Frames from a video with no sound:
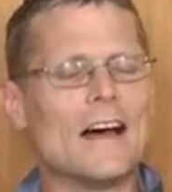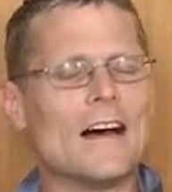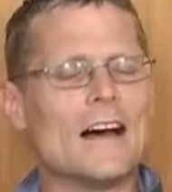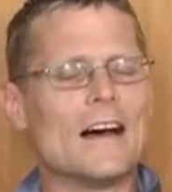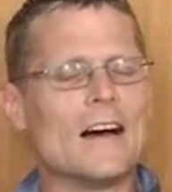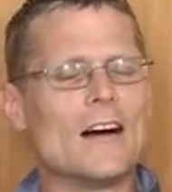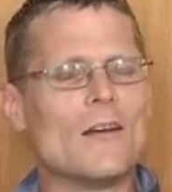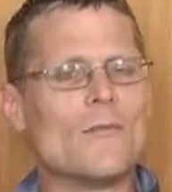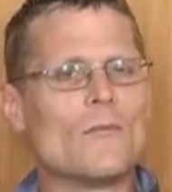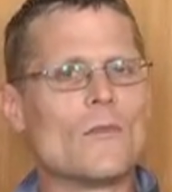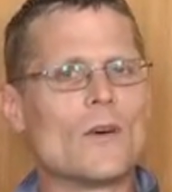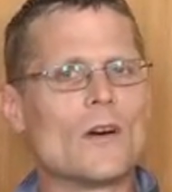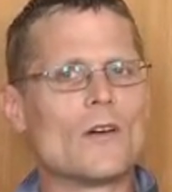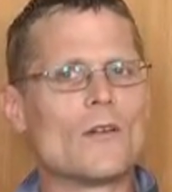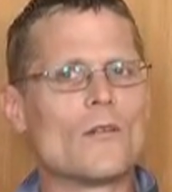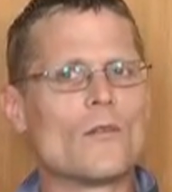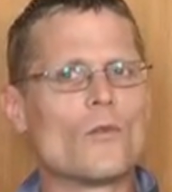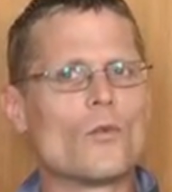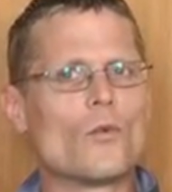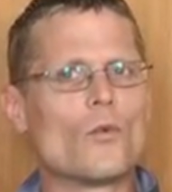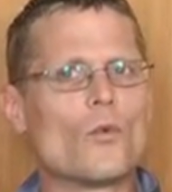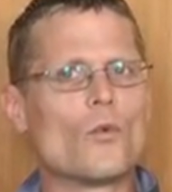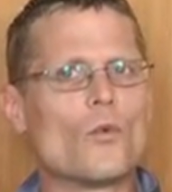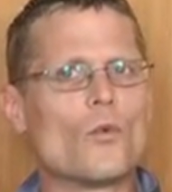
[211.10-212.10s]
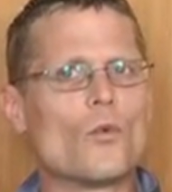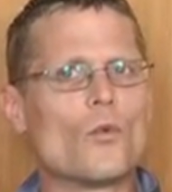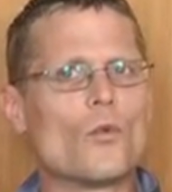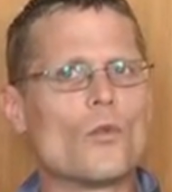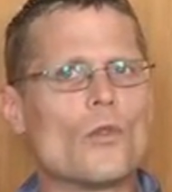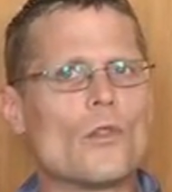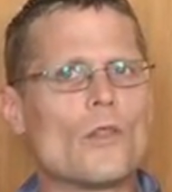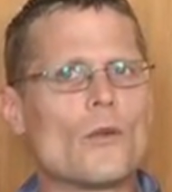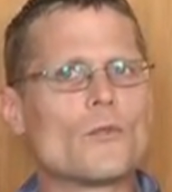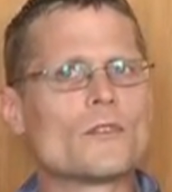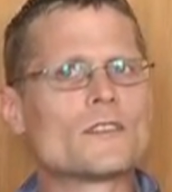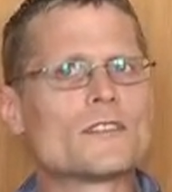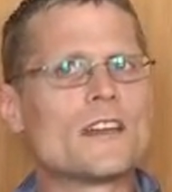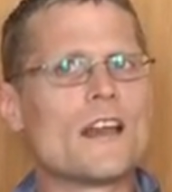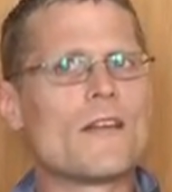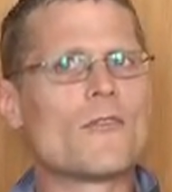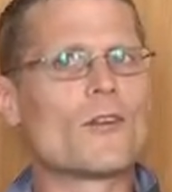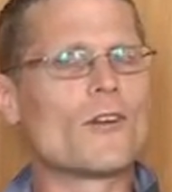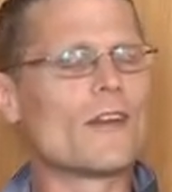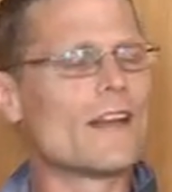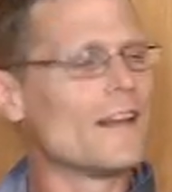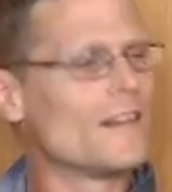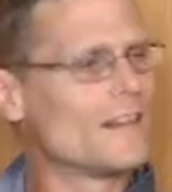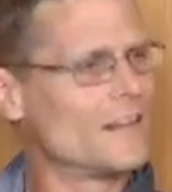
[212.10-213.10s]
there was
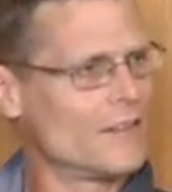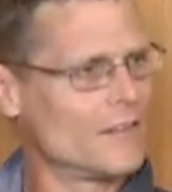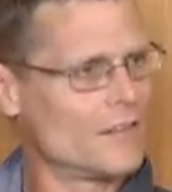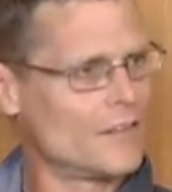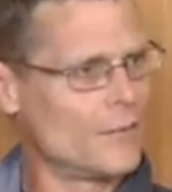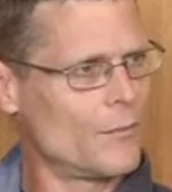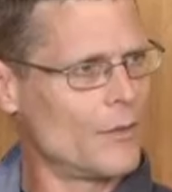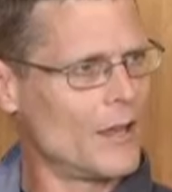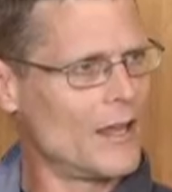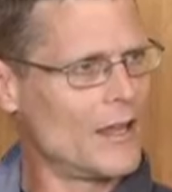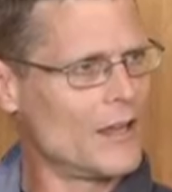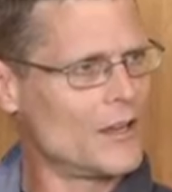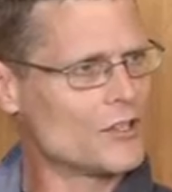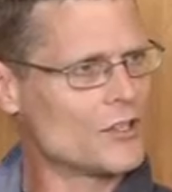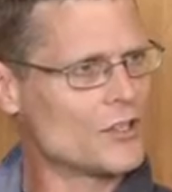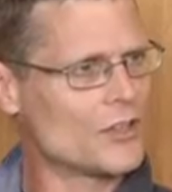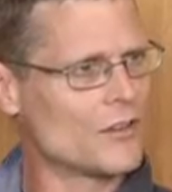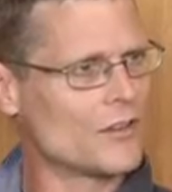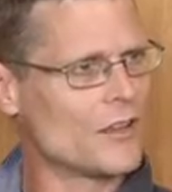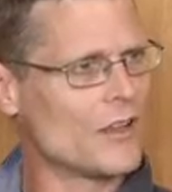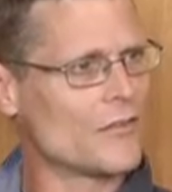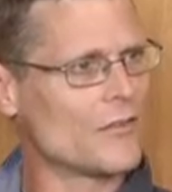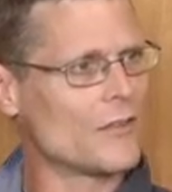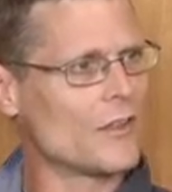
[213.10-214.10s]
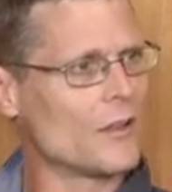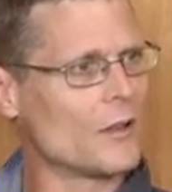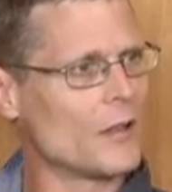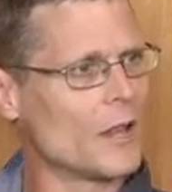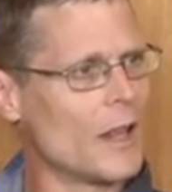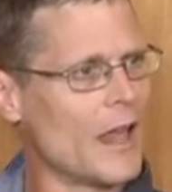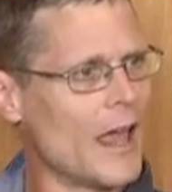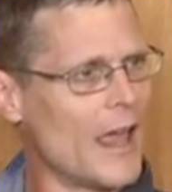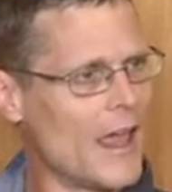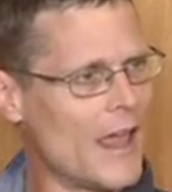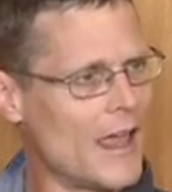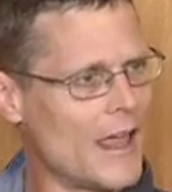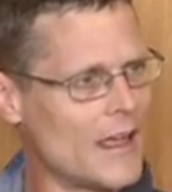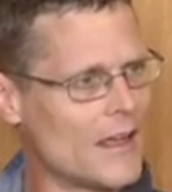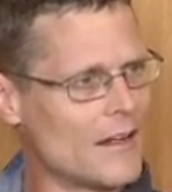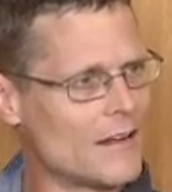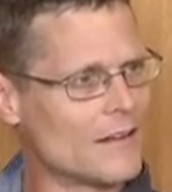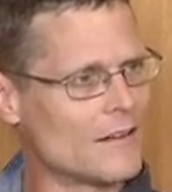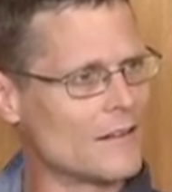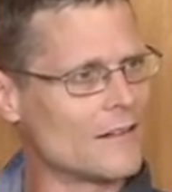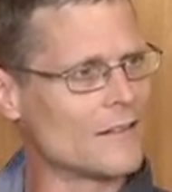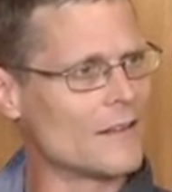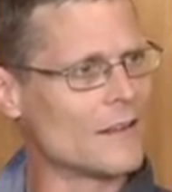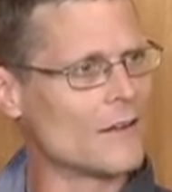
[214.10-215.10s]
never an anticipation that the
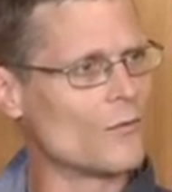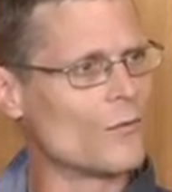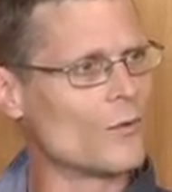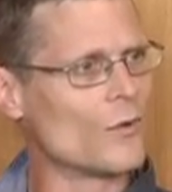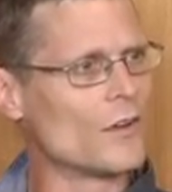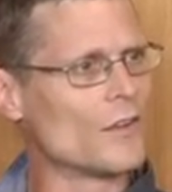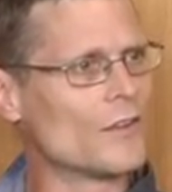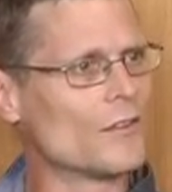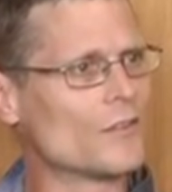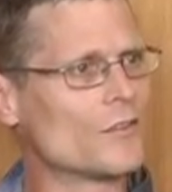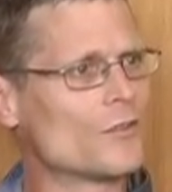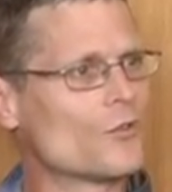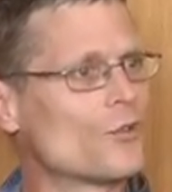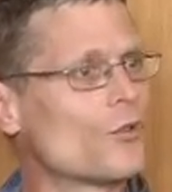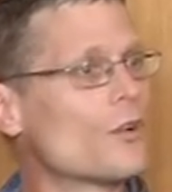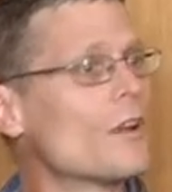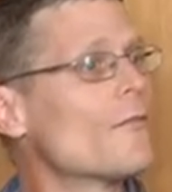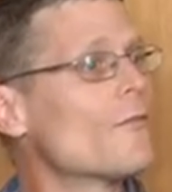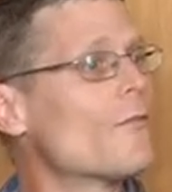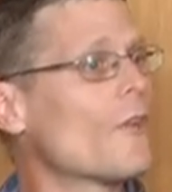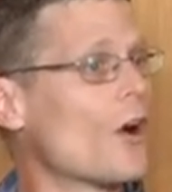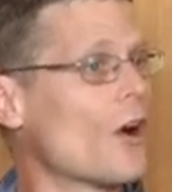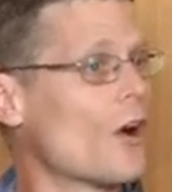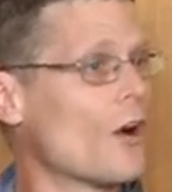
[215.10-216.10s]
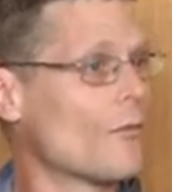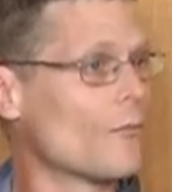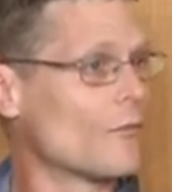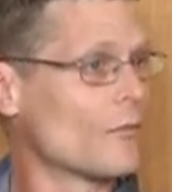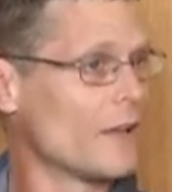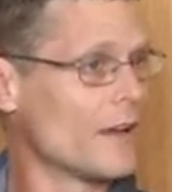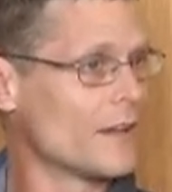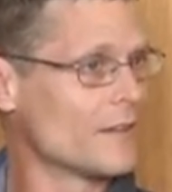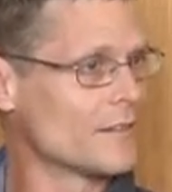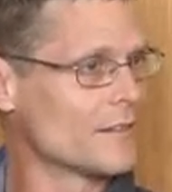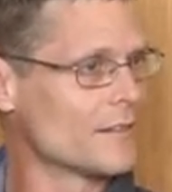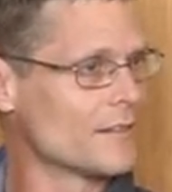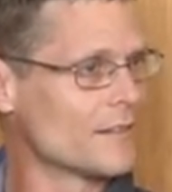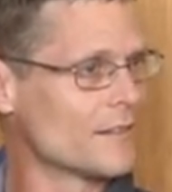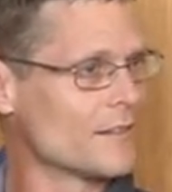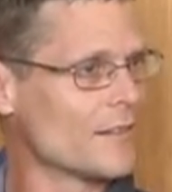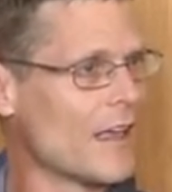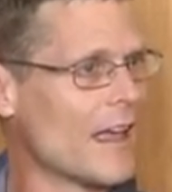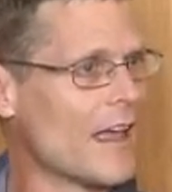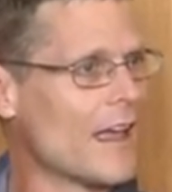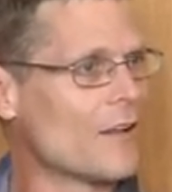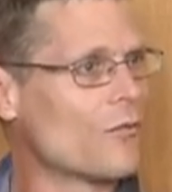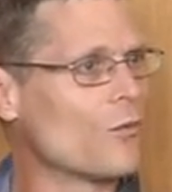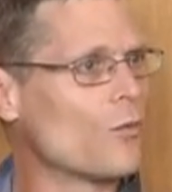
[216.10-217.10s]
land that was tree farm licensed
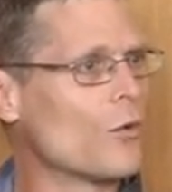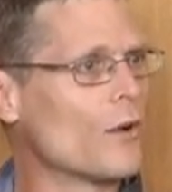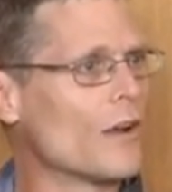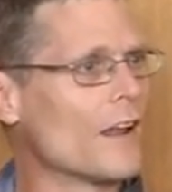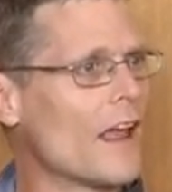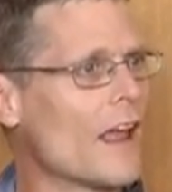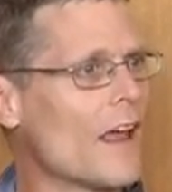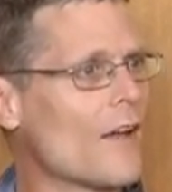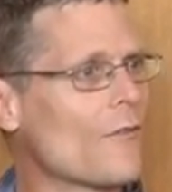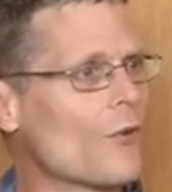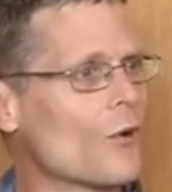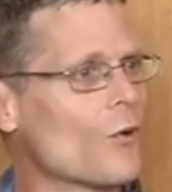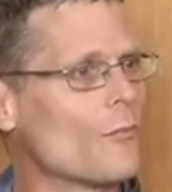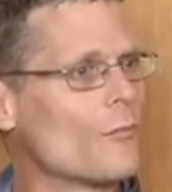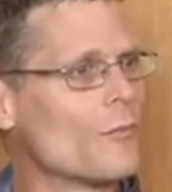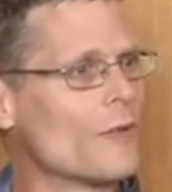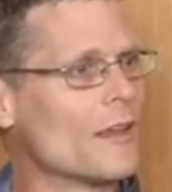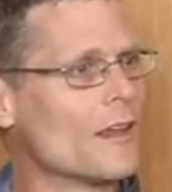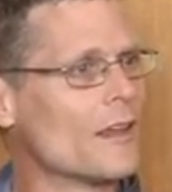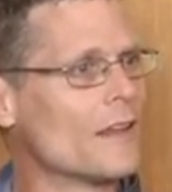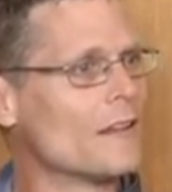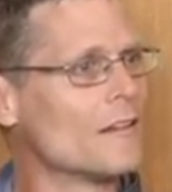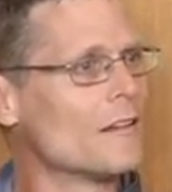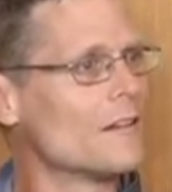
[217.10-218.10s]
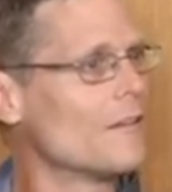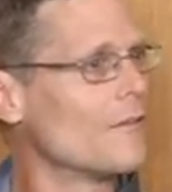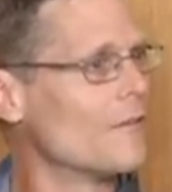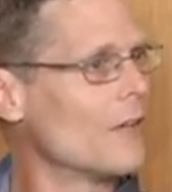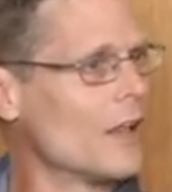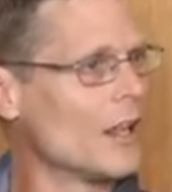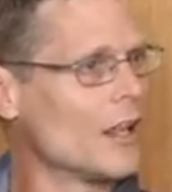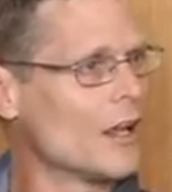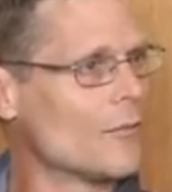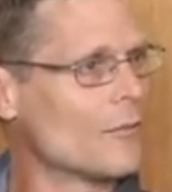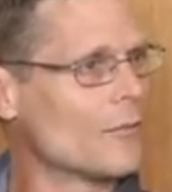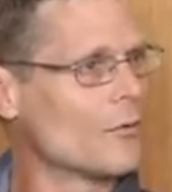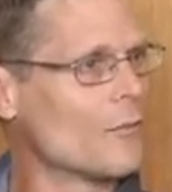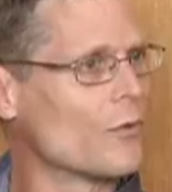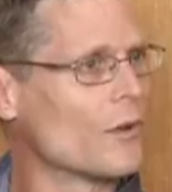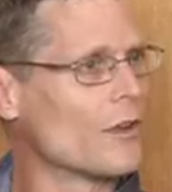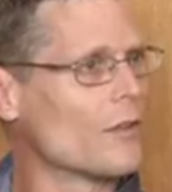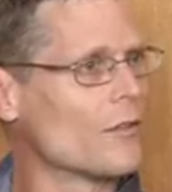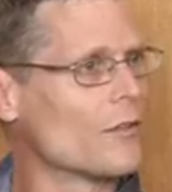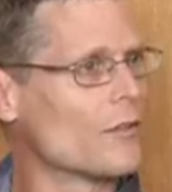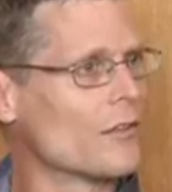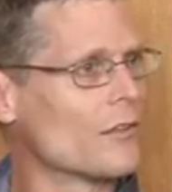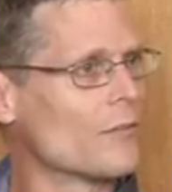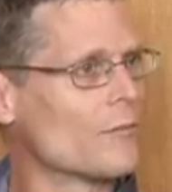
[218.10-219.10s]
land would ever be developed,
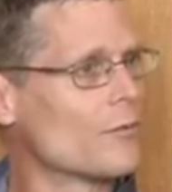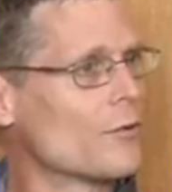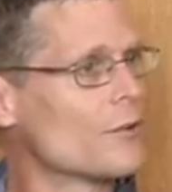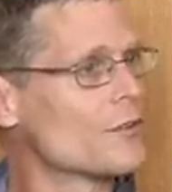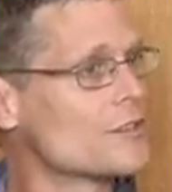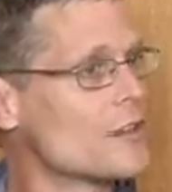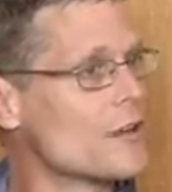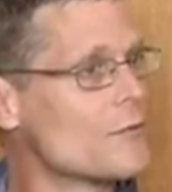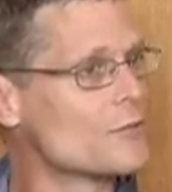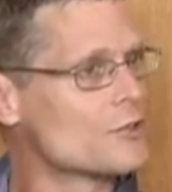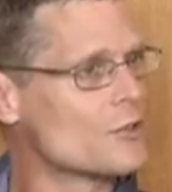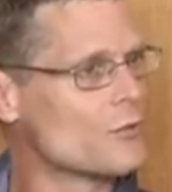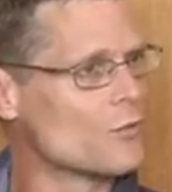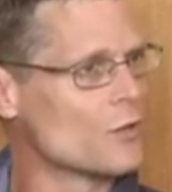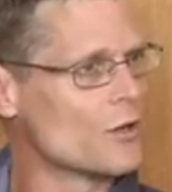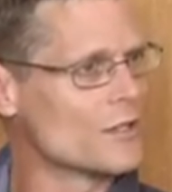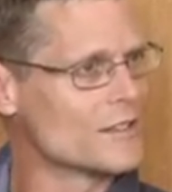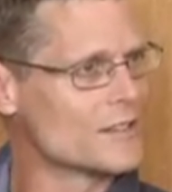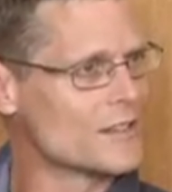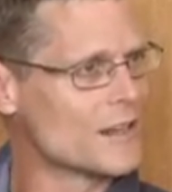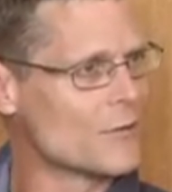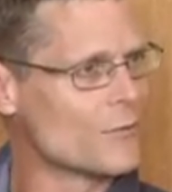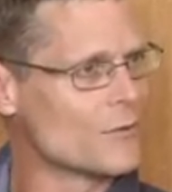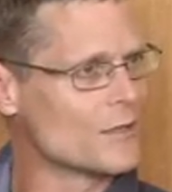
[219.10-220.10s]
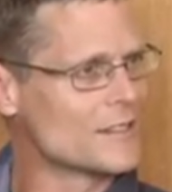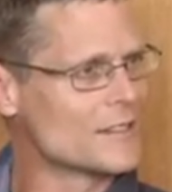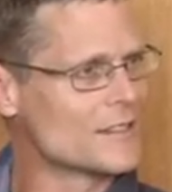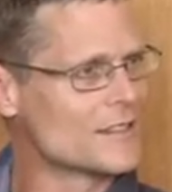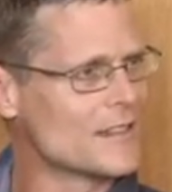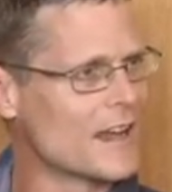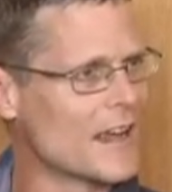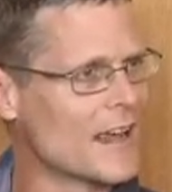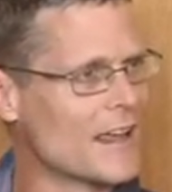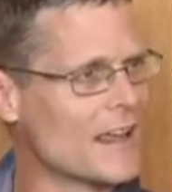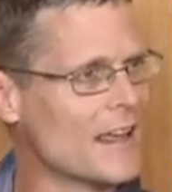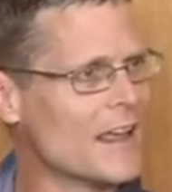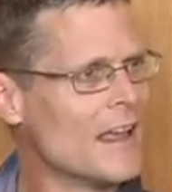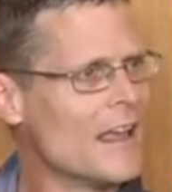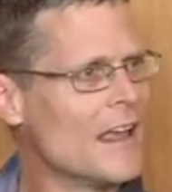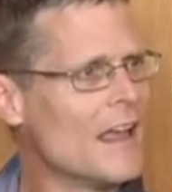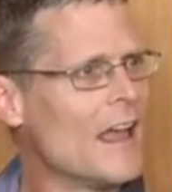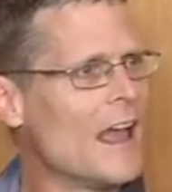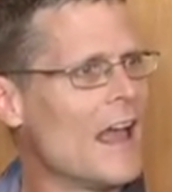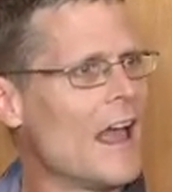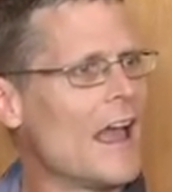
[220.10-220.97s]
with the presumption was that it would stay